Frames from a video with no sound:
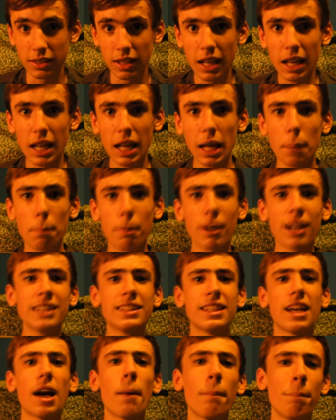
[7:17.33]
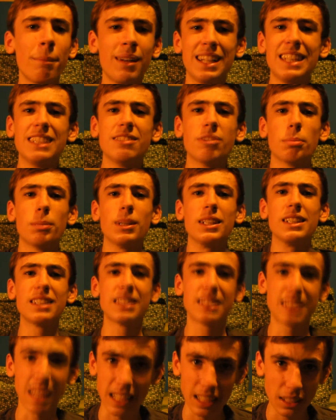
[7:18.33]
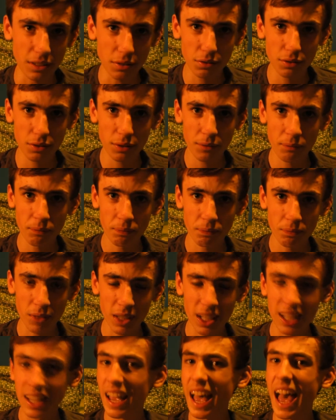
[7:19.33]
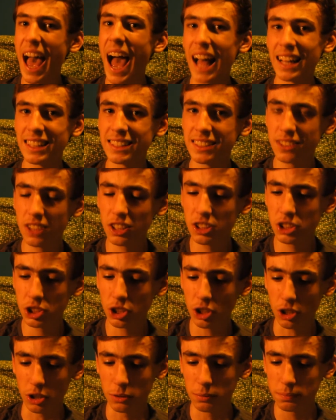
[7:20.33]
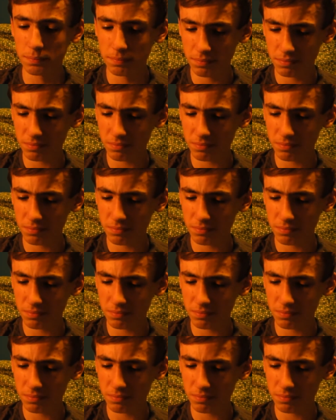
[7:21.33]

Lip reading: It plays it unbelievably safe. And this does show,